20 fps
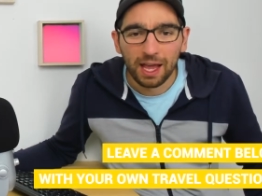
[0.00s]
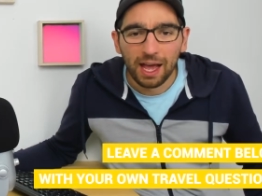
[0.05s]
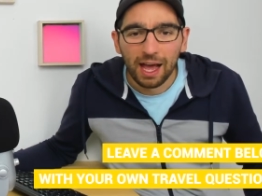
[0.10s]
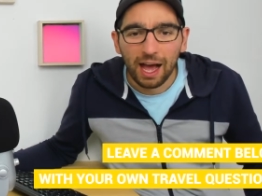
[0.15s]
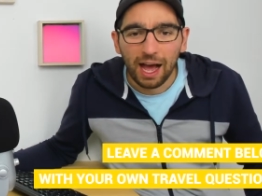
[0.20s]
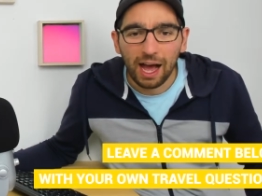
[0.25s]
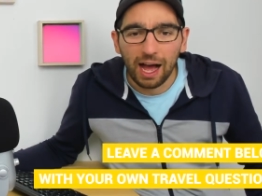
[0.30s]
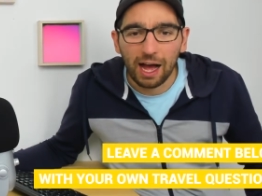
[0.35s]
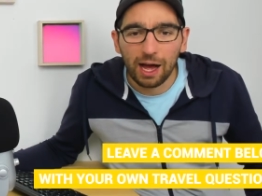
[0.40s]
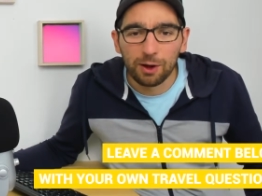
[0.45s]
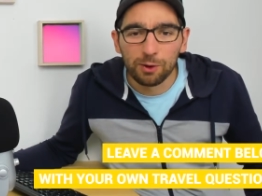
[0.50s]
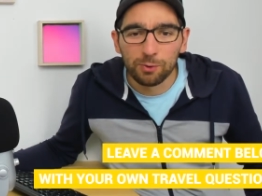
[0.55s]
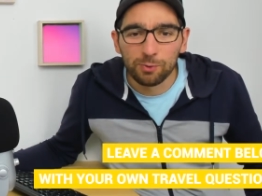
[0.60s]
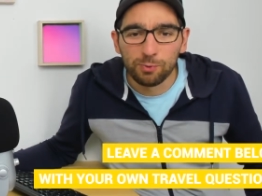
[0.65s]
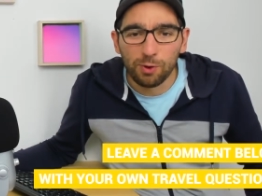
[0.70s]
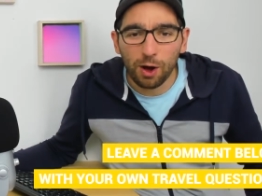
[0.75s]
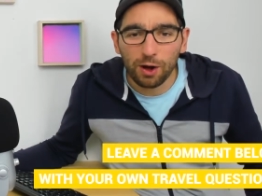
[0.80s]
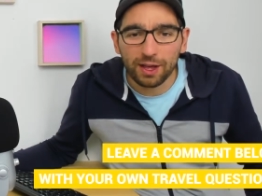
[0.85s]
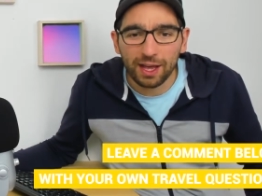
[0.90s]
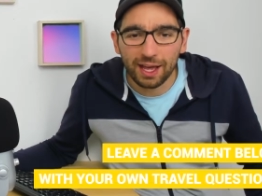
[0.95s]

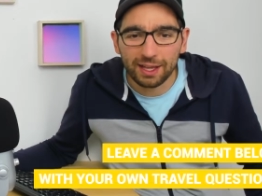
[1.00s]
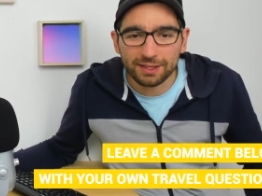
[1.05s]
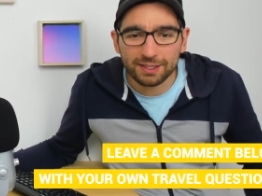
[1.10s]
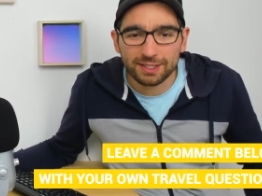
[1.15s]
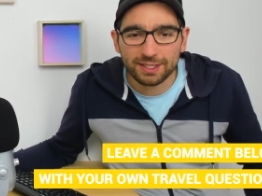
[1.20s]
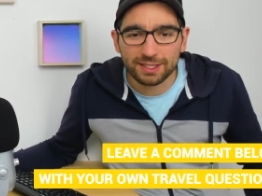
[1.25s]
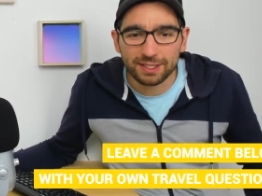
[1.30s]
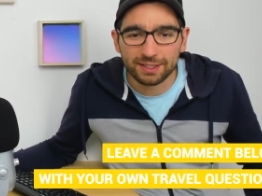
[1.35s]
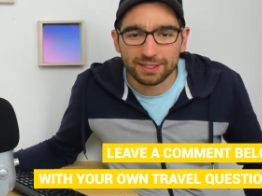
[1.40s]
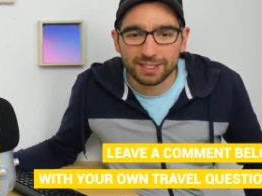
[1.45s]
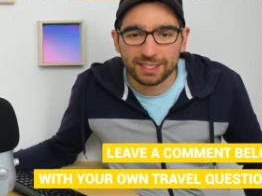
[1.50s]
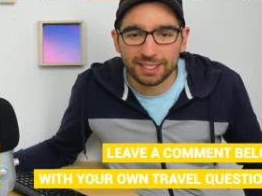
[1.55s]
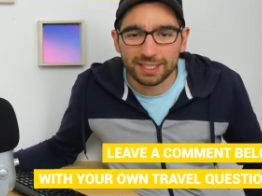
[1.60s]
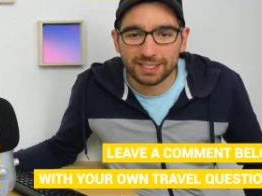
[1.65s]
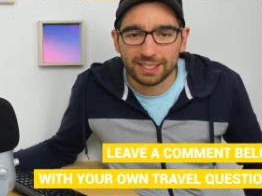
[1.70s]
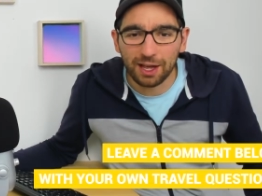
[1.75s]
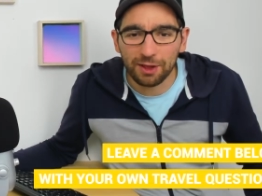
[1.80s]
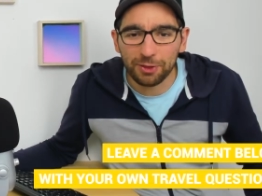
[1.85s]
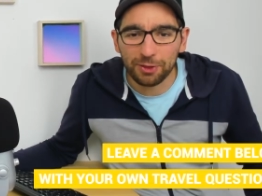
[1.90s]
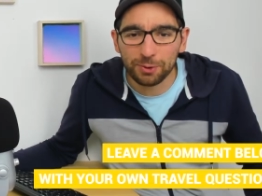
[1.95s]
Rock Henderson
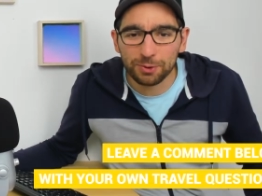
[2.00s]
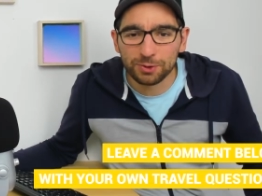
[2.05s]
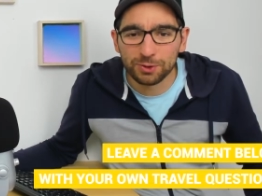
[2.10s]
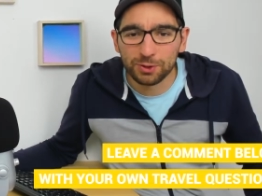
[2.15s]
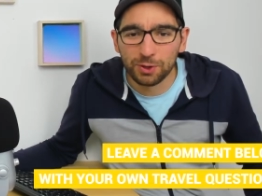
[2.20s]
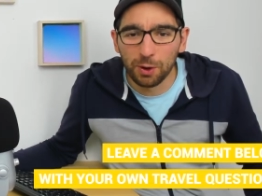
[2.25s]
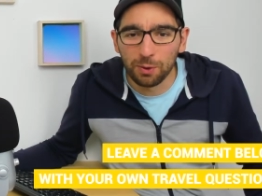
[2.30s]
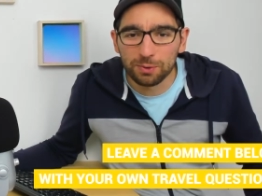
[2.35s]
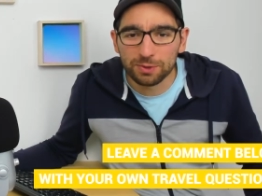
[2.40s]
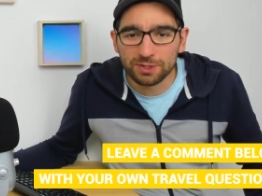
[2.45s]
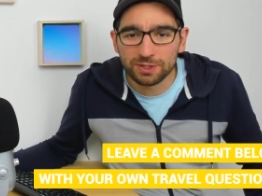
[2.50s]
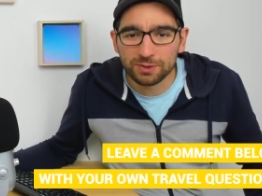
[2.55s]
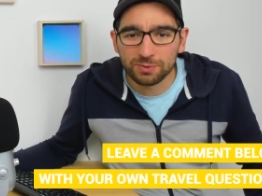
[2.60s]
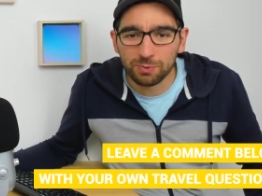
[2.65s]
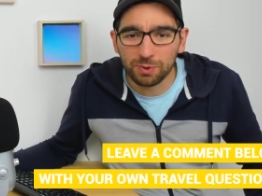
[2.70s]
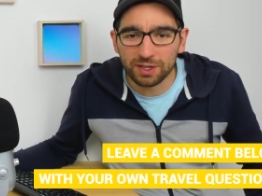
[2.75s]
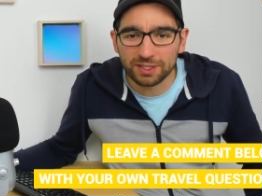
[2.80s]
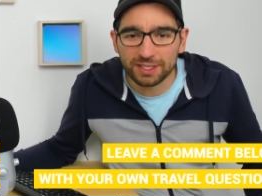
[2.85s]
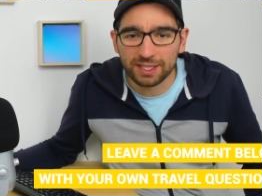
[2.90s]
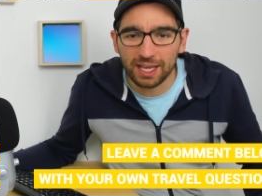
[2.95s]
says, I thought Ghost
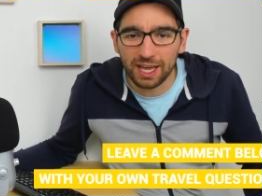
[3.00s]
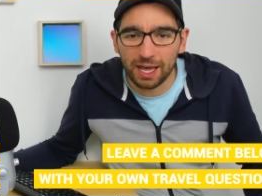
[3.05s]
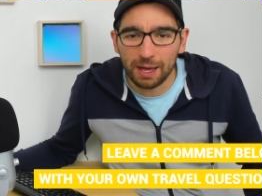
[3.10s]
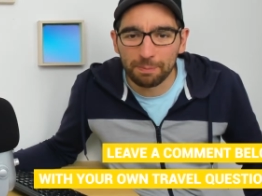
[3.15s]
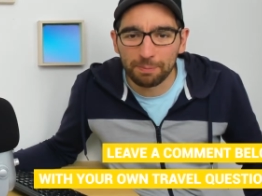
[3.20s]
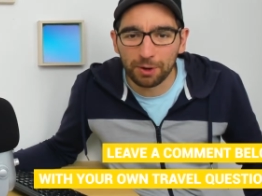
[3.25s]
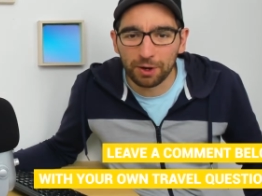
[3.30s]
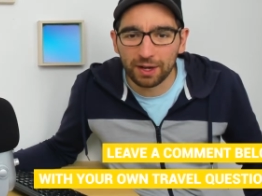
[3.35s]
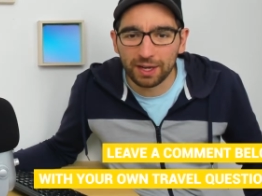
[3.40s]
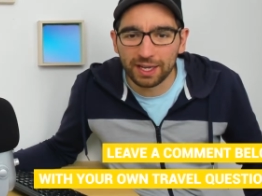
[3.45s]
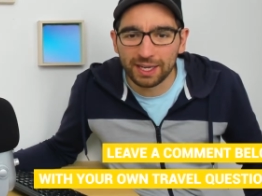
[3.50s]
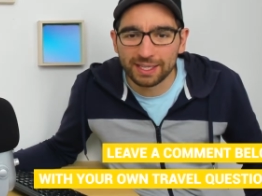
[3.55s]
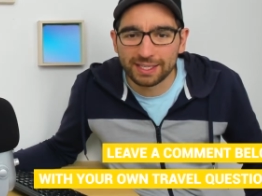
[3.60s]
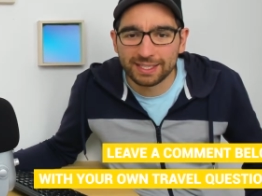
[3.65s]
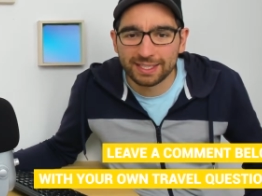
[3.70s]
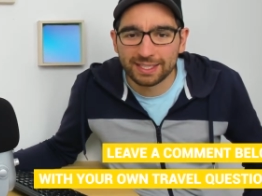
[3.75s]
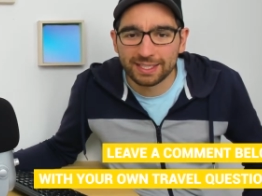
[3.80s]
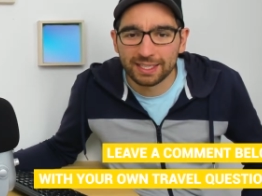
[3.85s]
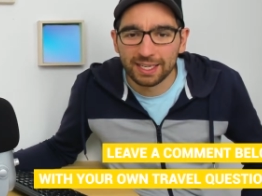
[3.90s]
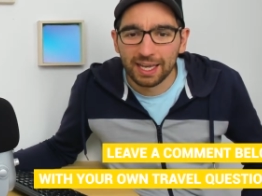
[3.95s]
was there, but
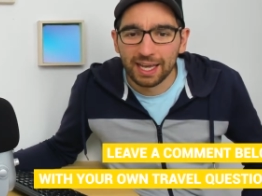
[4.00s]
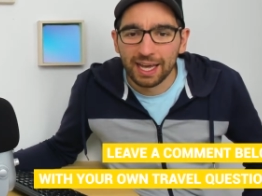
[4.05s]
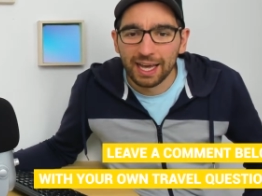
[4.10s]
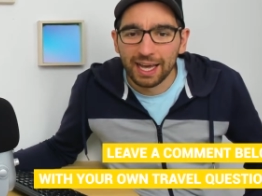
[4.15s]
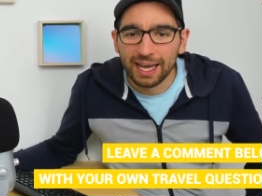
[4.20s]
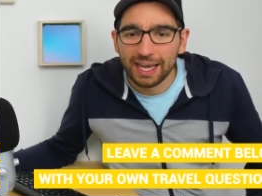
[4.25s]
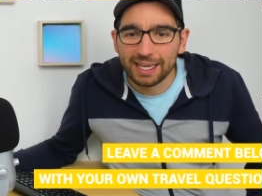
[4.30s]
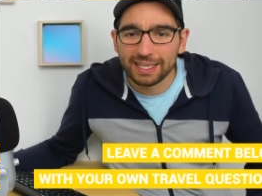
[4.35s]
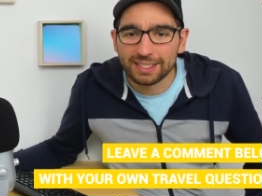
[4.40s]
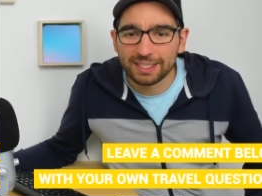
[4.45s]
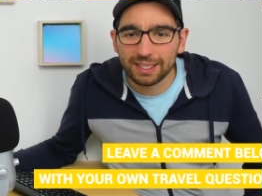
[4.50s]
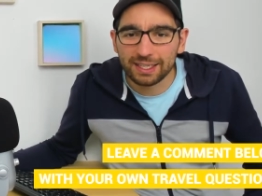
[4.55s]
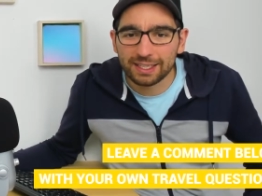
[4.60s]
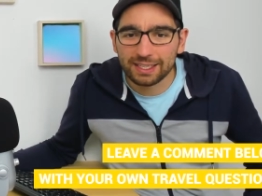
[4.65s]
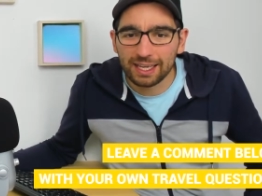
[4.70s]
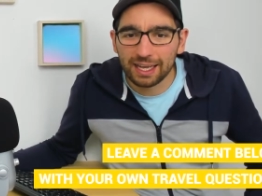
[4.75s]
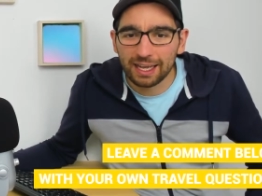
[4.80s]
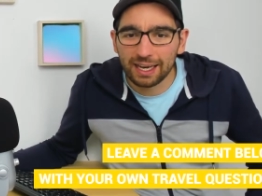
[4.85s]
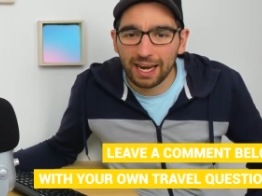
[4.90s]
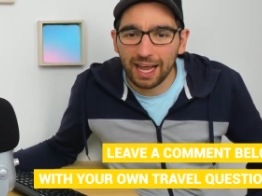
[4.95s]

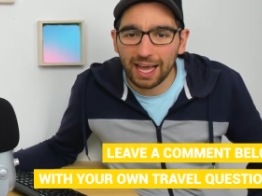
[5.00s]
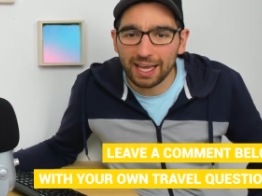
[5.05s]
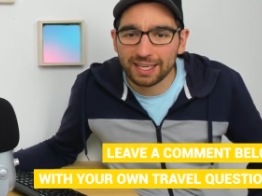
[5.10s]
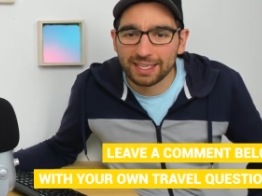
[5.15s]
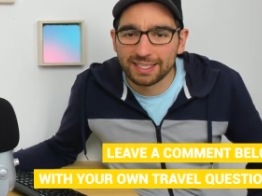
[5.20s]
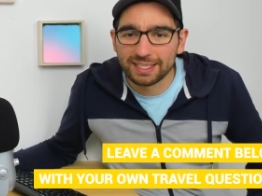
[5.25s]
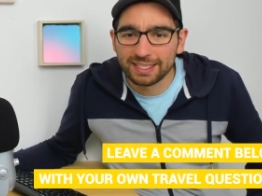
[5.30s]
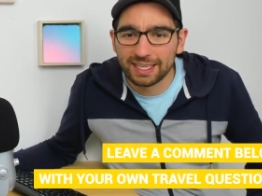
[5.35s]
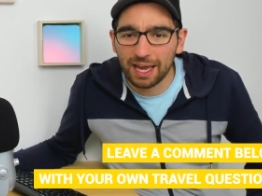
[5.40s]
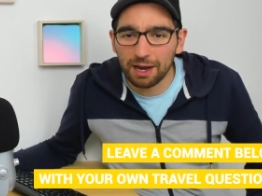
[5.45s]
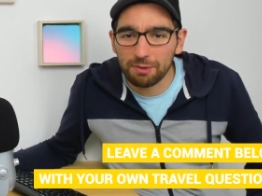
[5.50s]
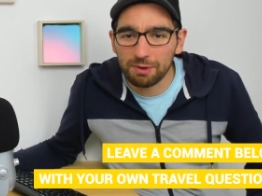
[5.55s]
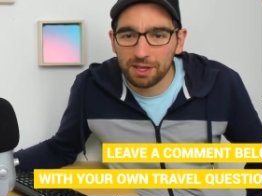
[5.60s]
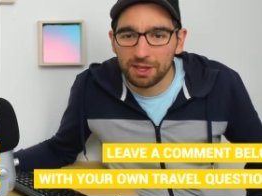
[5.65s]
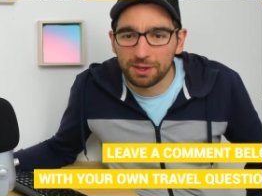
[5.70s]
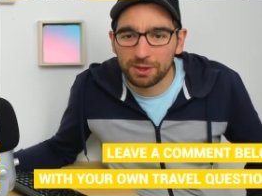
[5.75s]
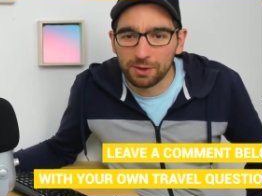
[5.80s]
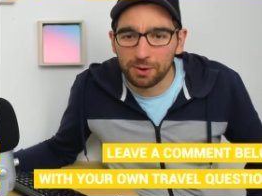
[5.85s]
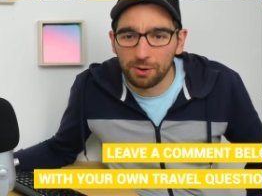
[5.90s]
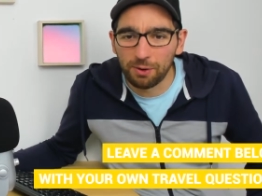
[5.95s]
isn't like
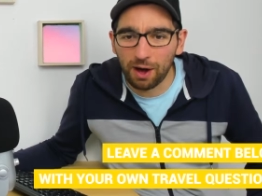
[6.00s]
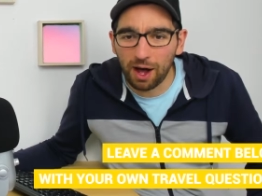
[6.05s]
scary though.